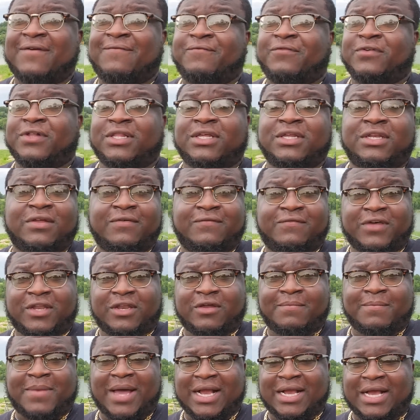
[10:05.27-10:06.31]
I fully
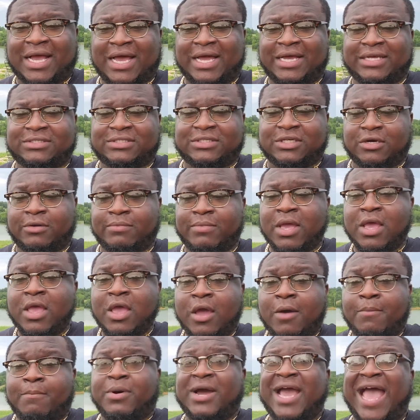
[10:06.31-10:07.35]
develop my concept.
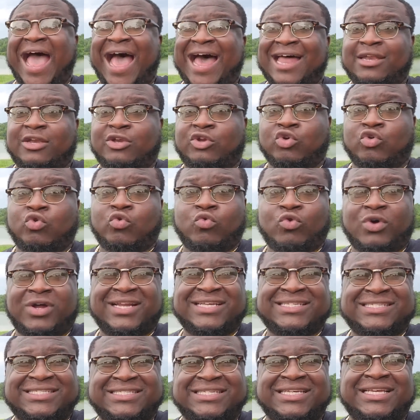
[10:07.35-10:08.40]
But I do
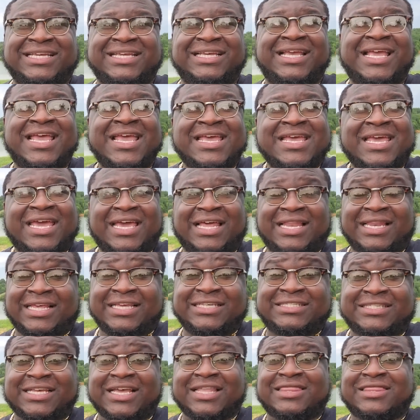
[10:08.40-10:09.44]
want to see at
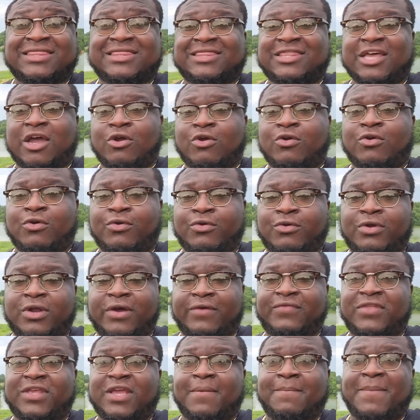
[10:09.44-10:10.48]
least a third
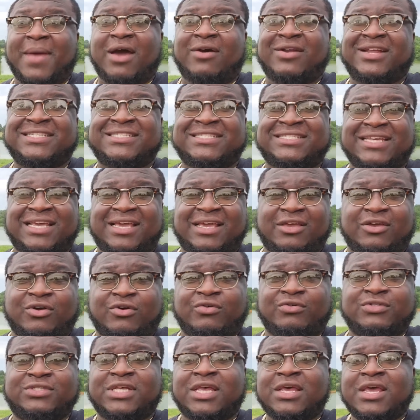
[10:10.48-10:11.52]
of the amount of
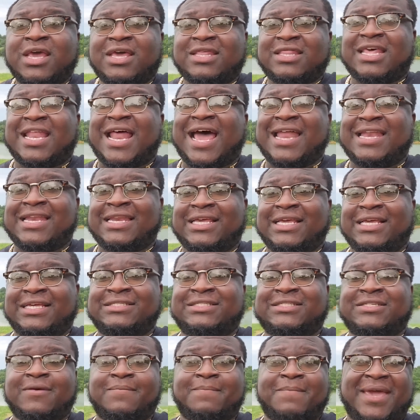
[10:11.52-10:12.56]
sales that I
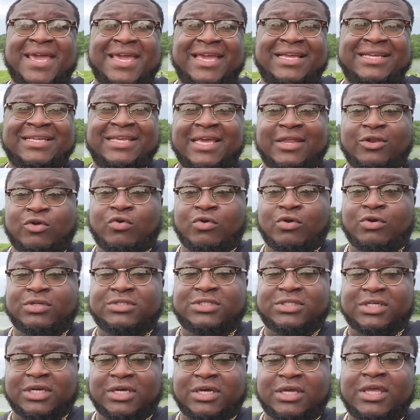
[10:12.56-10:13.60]
need to make in order
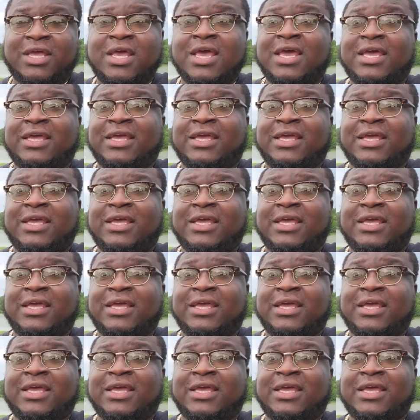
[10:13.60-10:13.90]
to